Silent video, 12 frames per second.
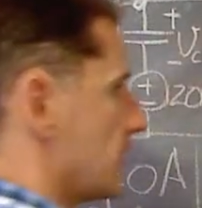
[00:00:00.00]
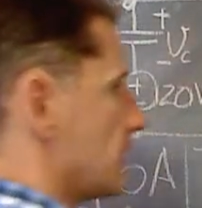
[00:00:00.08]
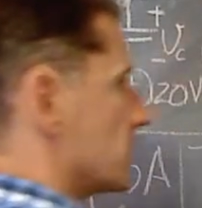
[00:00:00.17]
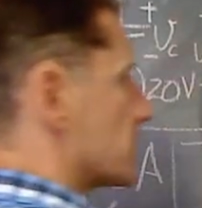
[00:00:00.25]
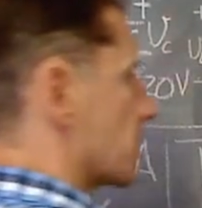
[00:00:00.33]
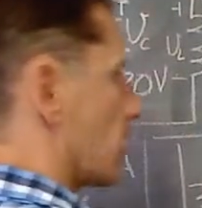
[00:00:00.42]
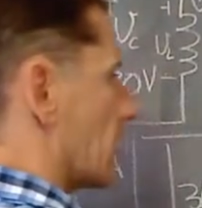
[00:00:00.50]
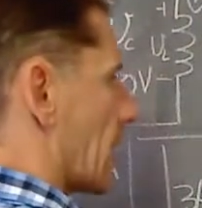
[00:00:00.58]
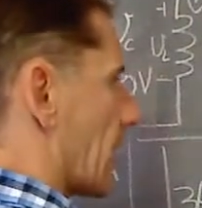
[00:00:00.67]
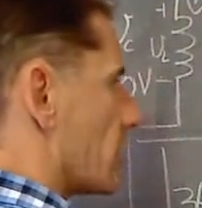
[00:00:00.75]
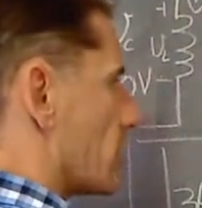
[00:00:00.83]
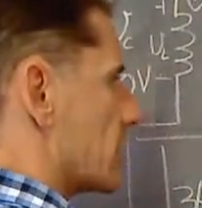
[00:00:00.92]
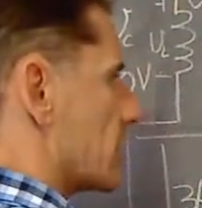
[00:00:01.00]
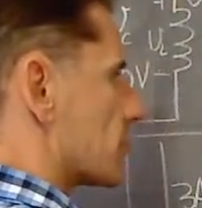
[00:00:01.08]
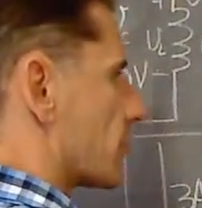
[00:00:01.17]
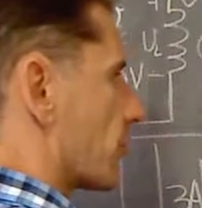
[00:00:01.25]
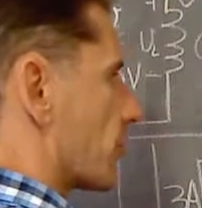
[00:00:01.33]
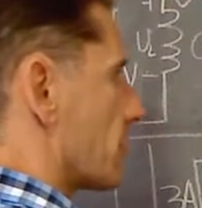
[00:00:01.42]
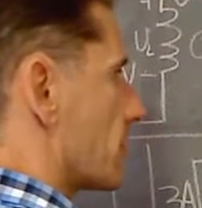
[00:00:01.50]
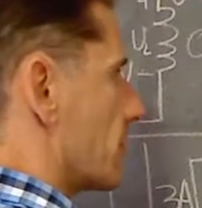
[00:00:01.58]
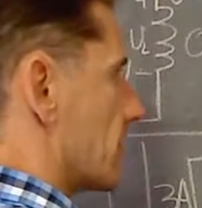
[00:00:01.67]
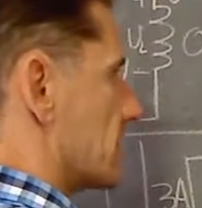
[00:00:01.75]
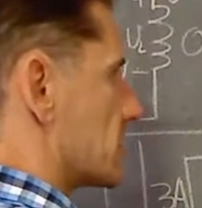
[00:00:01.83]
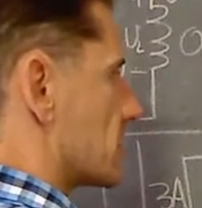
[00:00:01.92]
So in other words, from
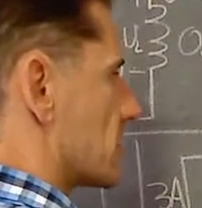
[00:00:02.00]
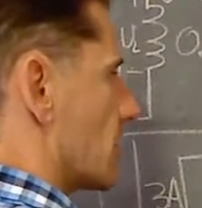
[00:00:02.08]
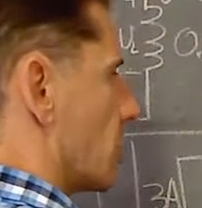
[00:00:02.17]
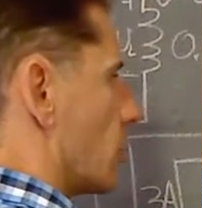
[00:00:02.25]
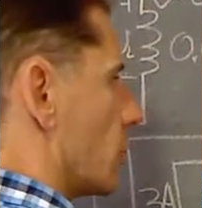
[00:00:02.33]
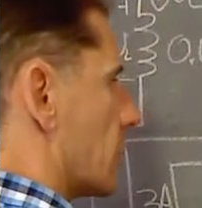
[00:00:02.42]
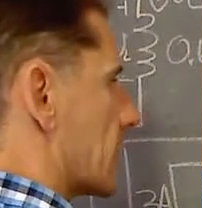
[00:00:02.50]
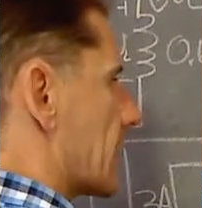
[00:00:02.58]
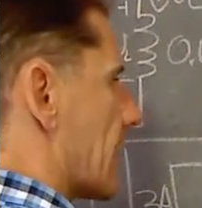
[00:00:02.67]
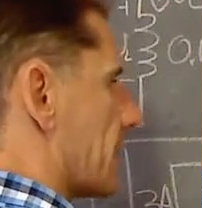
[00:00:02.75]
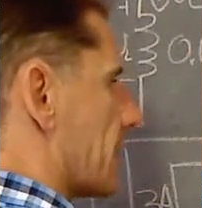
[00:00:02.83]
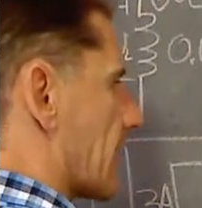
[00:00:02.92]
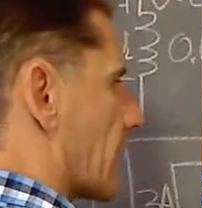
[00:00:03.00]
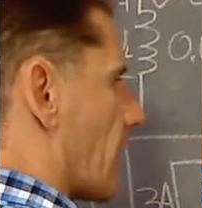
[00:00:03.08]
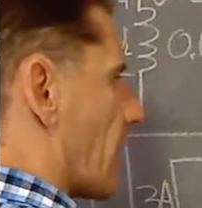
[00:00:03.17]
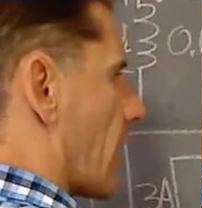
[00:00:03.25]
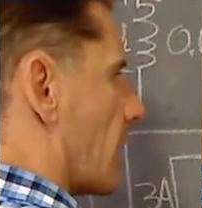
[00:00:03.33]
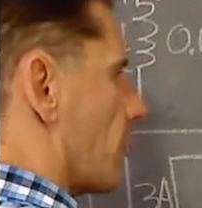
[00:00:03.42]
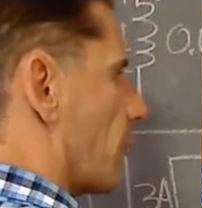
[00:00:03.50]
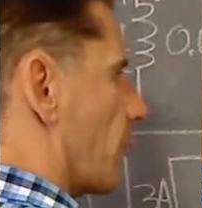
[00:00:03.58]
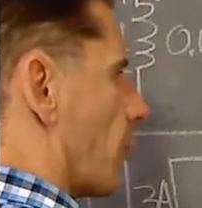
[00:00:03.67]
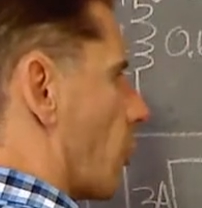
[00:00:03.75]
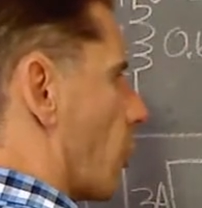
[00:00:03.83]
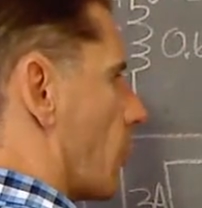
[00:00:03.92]
this, we get that
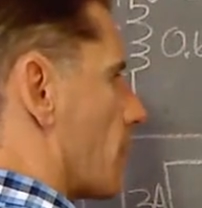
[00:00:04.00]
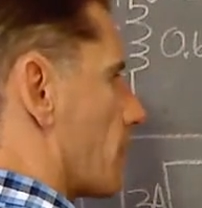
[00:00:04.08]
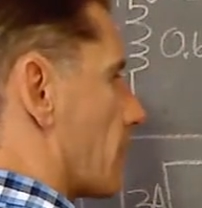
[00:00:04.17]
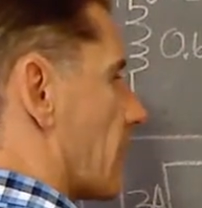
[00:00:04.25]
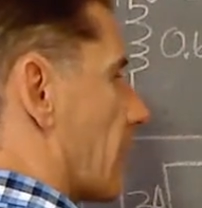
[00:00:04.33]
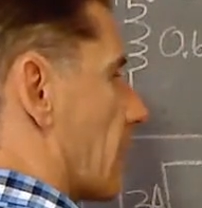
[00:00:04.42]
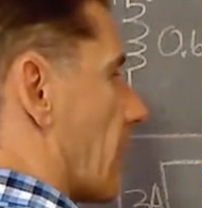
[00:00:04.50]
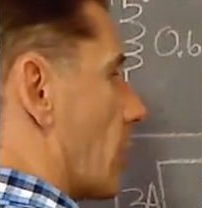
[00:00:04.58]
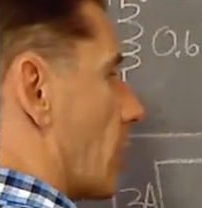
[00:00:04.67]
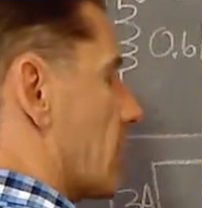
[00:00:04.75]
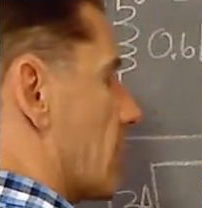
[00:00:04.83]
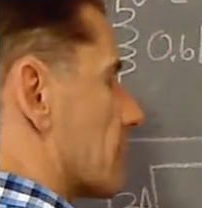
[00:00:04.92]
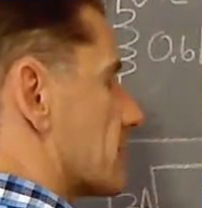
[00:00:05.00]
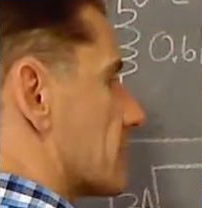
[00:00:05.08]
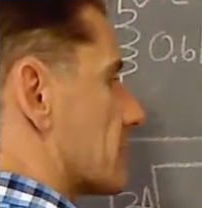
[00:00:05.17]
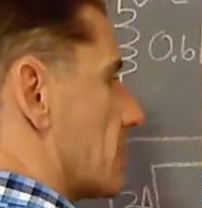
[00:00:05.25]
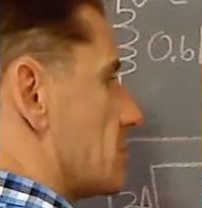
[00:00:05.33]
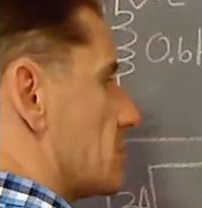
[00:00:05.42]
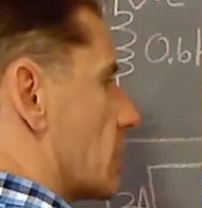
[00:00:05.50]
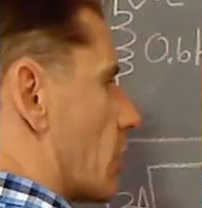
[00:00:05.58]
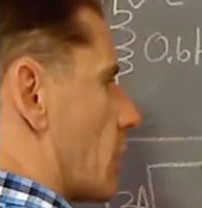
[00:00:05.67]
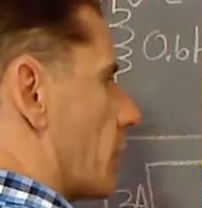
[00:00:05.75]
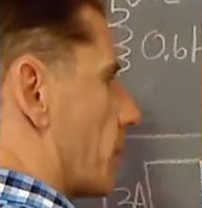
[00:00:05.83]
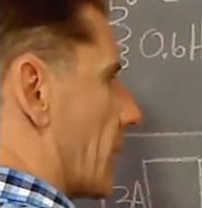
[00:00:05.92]
I4 only at time
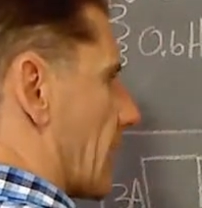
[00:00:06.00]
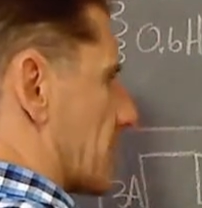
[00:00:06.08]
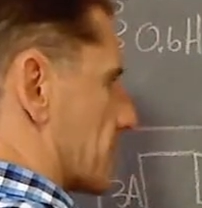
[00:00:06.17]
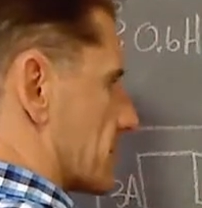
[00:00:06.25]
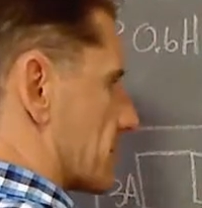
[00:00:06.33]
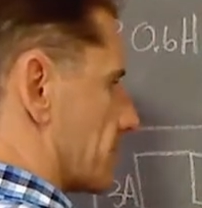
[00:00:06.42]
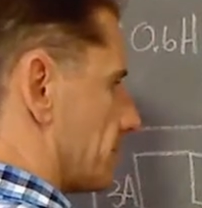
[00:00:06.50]
0 plus